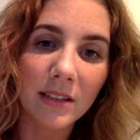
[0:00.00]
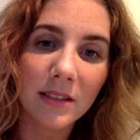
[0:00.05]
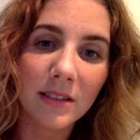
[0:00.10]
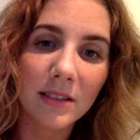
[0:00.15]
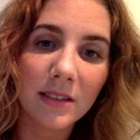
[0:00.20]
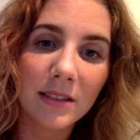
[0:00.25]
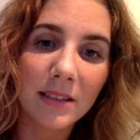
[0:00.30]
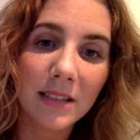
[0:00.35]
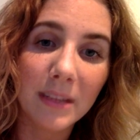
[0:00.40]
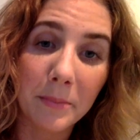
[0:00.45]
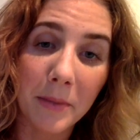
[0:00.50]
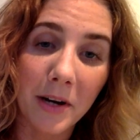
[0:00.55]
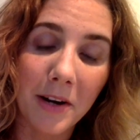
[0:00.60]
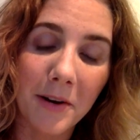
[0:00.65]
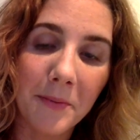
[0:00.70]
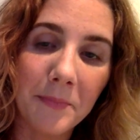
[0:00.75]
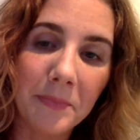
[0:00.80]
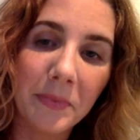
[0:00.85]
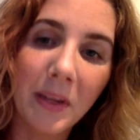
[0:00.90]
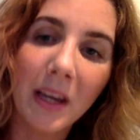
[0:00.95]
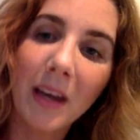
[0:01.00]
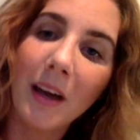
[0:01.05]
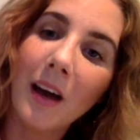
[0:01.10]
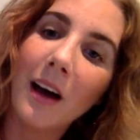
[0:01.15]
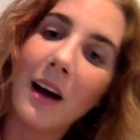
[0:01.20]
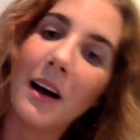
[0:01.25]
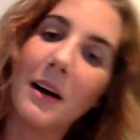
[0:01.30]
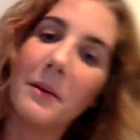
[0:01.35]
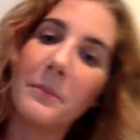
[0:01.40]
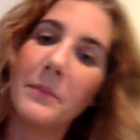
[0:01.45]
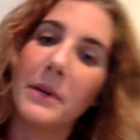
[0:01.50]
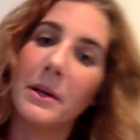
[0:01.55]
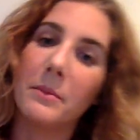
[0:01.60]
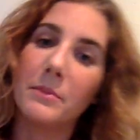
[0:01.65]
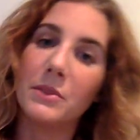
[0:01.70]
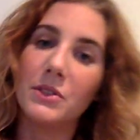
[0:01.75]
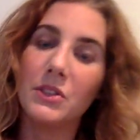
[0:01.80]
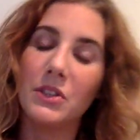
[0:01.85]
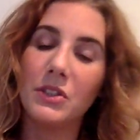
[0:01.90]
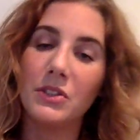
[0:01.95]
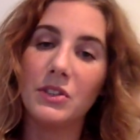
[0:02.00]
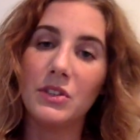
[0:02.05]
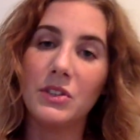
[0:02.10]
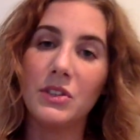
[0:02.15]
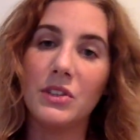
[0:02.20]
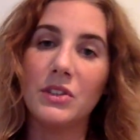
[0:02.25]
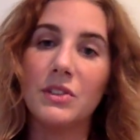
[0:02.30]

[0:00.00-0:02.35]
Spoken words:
Simmer, number 222.